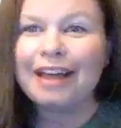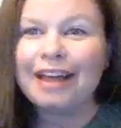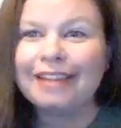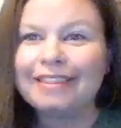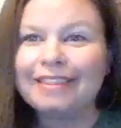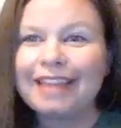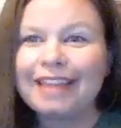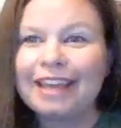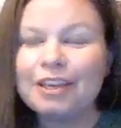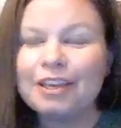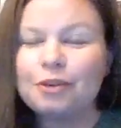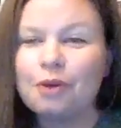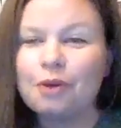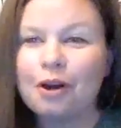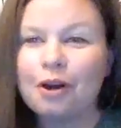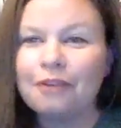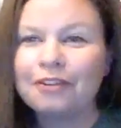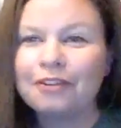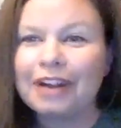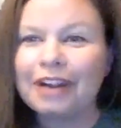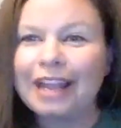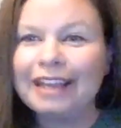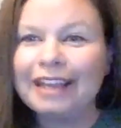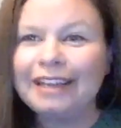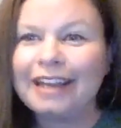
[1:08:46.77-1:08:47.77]
Thank you all for
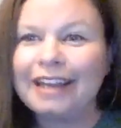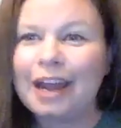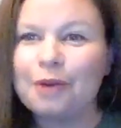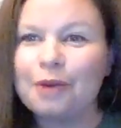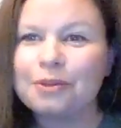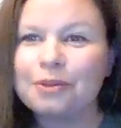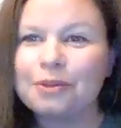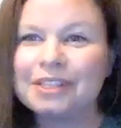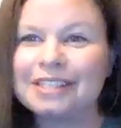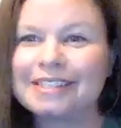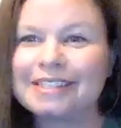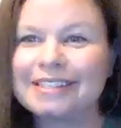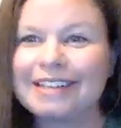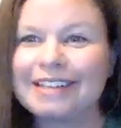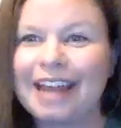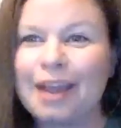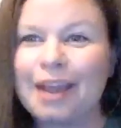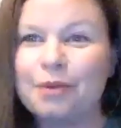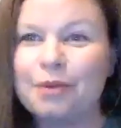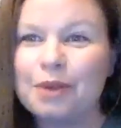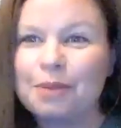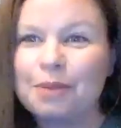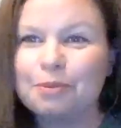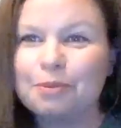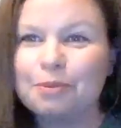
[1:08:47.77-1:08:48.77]
hanging out with us tonight. We
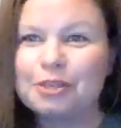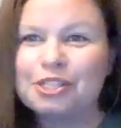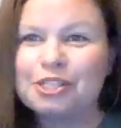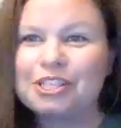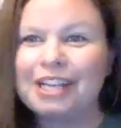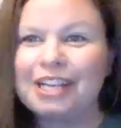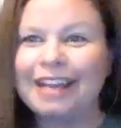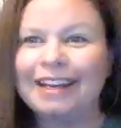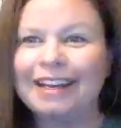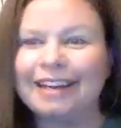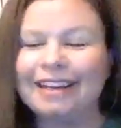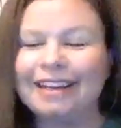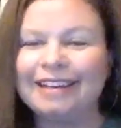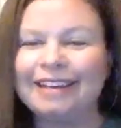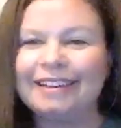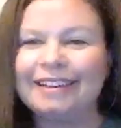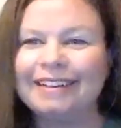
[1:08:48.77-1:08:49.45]
appreciate it.